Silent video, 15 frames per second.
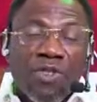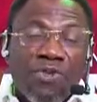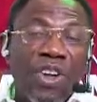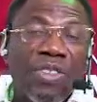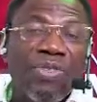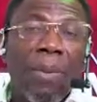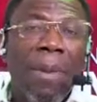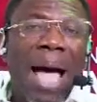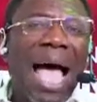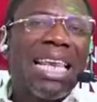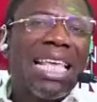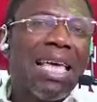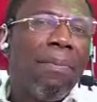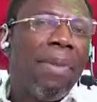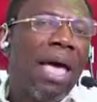For the man,
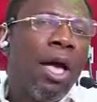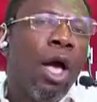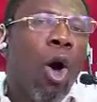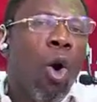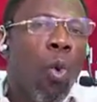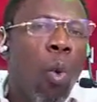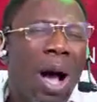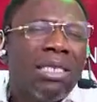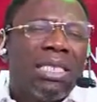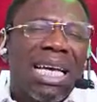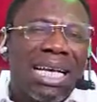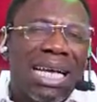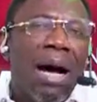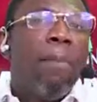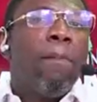he may want
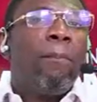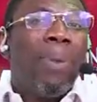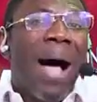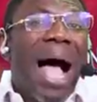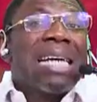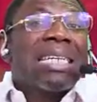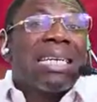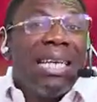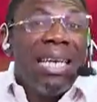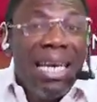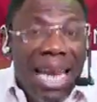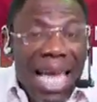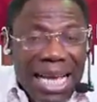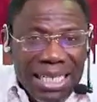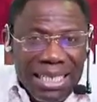to come back
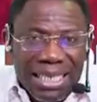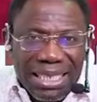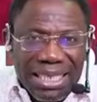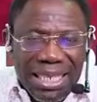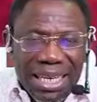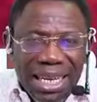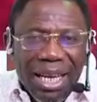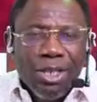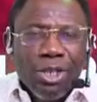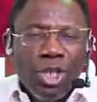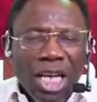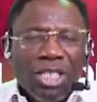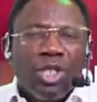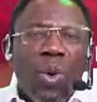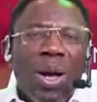late
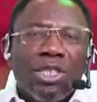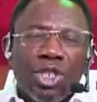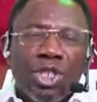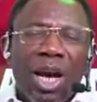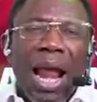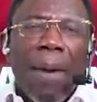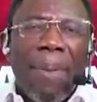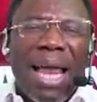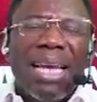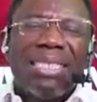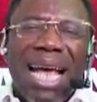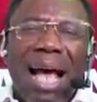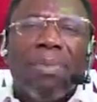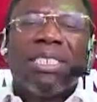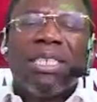just to ensure that by the
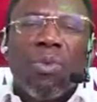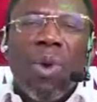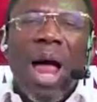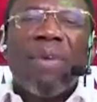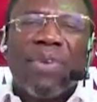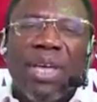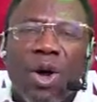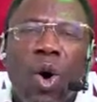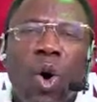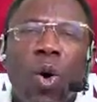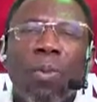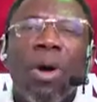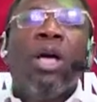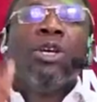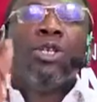time he's arriving
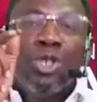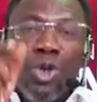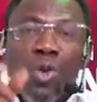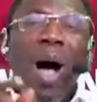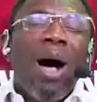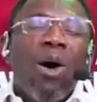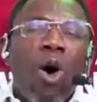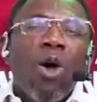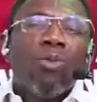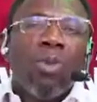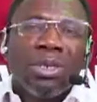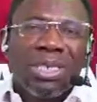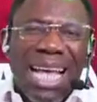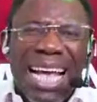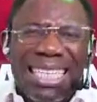home, you are
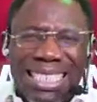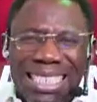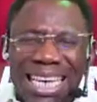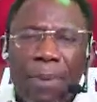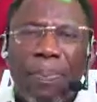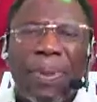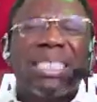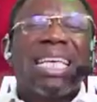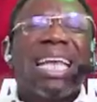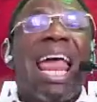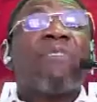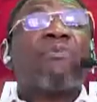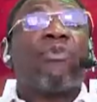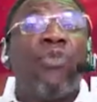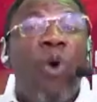almost asleep. It's an
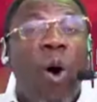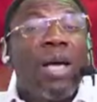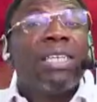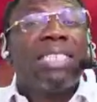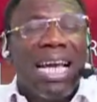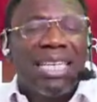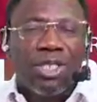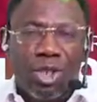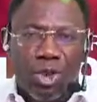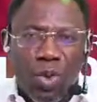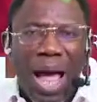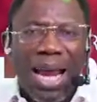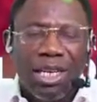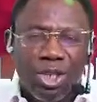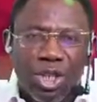avoidance
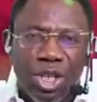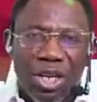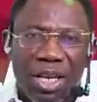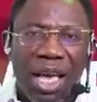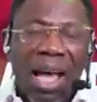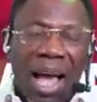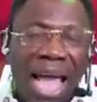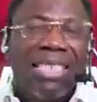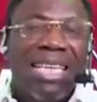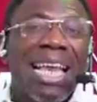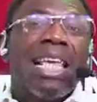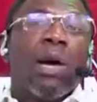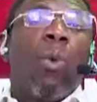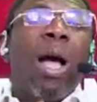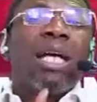strategy. And
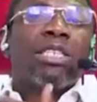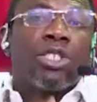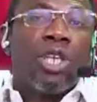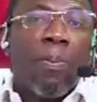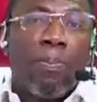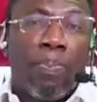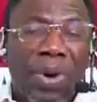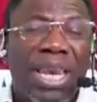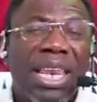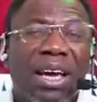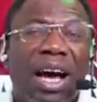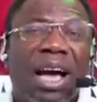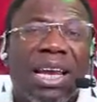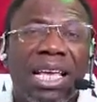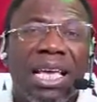then he wakes up
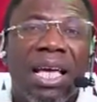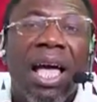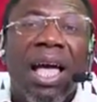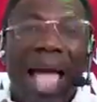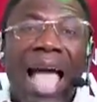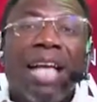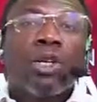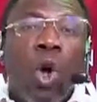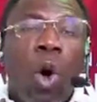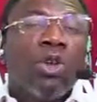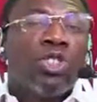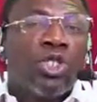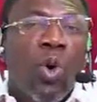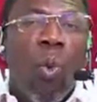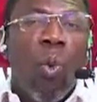pretty early and
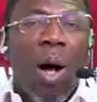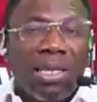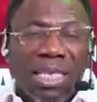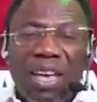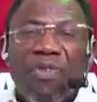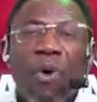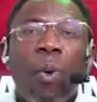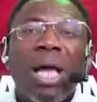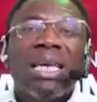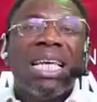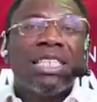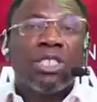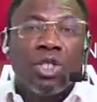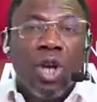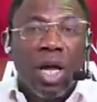goes to work even when
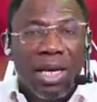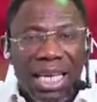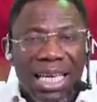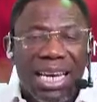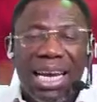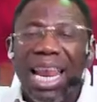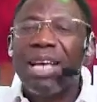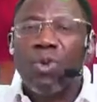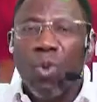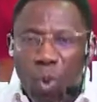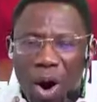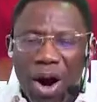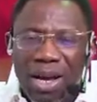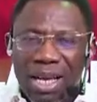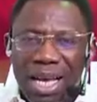he's not needed at
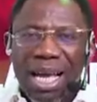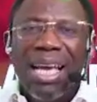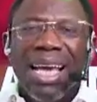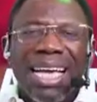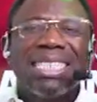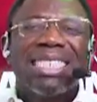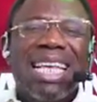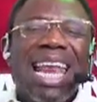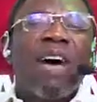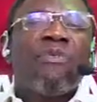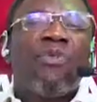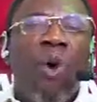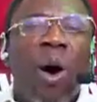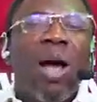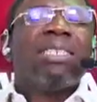work. It's an
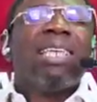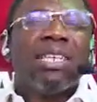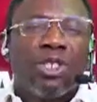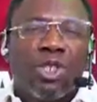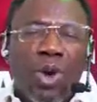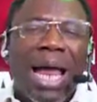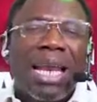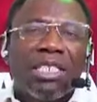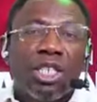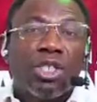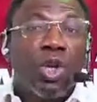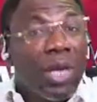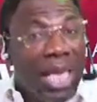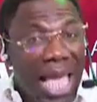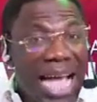avoidance strategy.
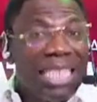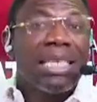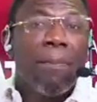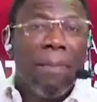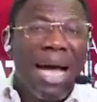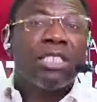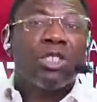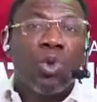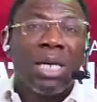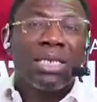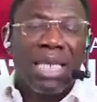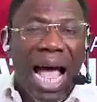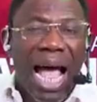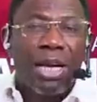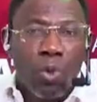So he has a
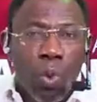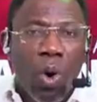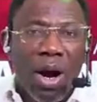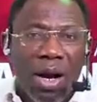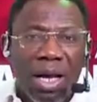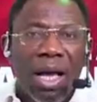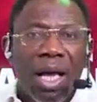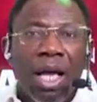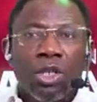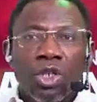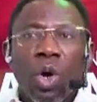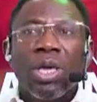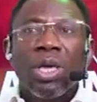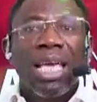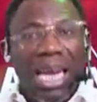mattress at work.
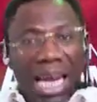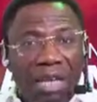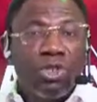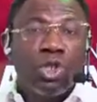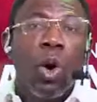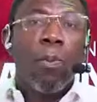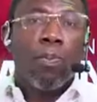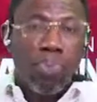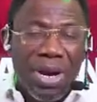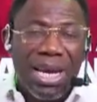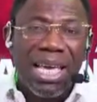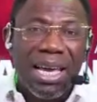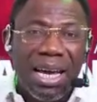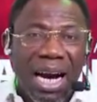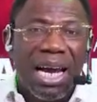So he leaves home
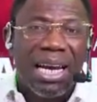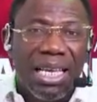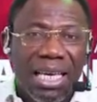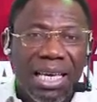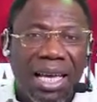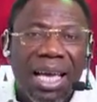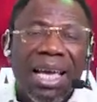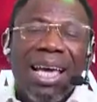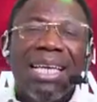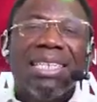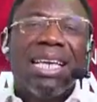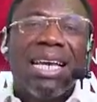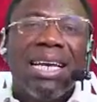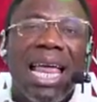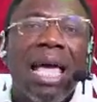pretty early
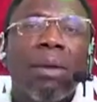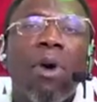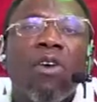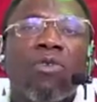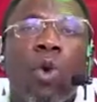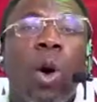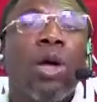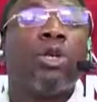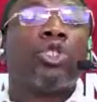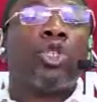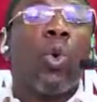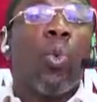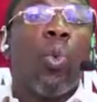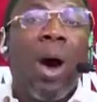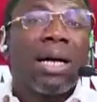in the name of going
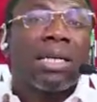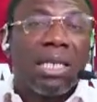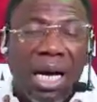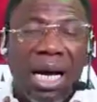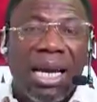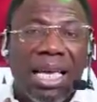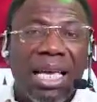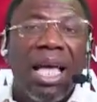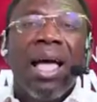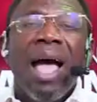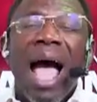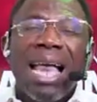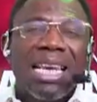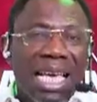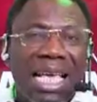to work early,
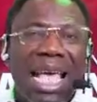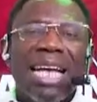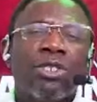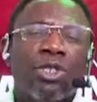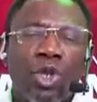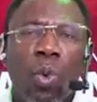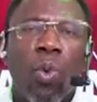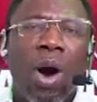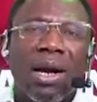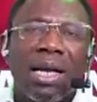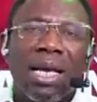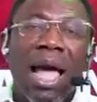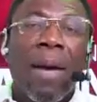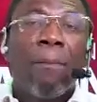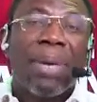and he gets to
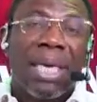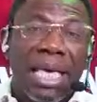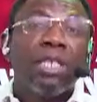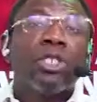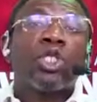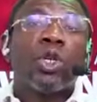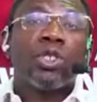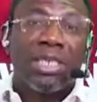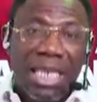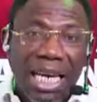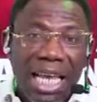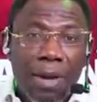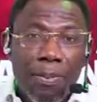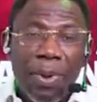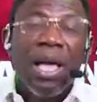work and begins to
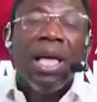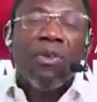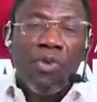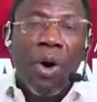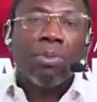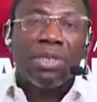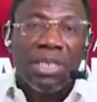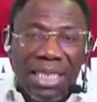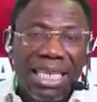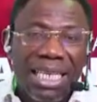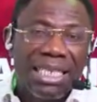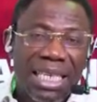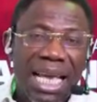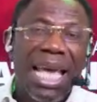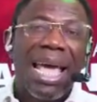sleep from
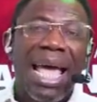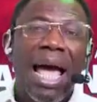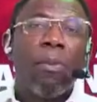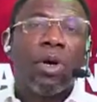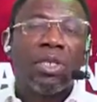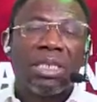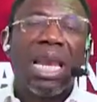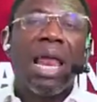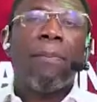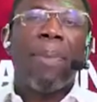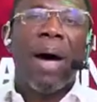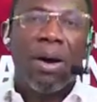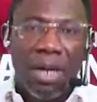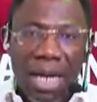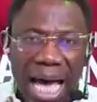6 a.m. until
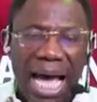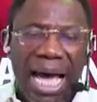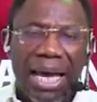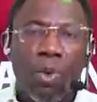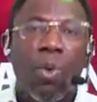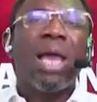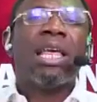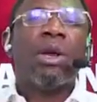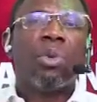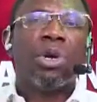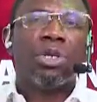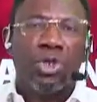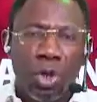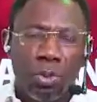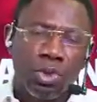about 9 when he
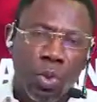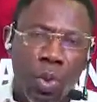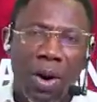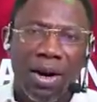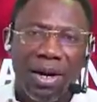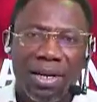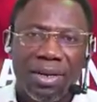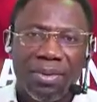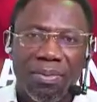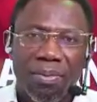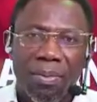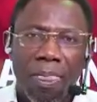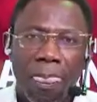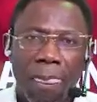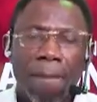resumes work.
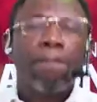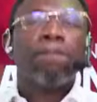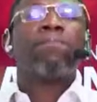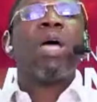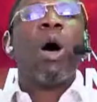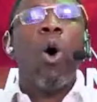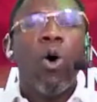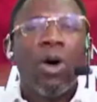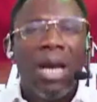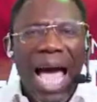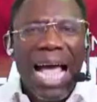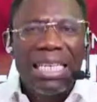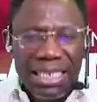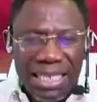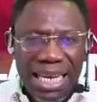The whole
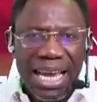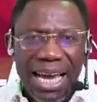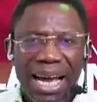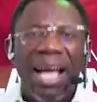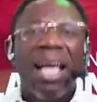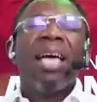idea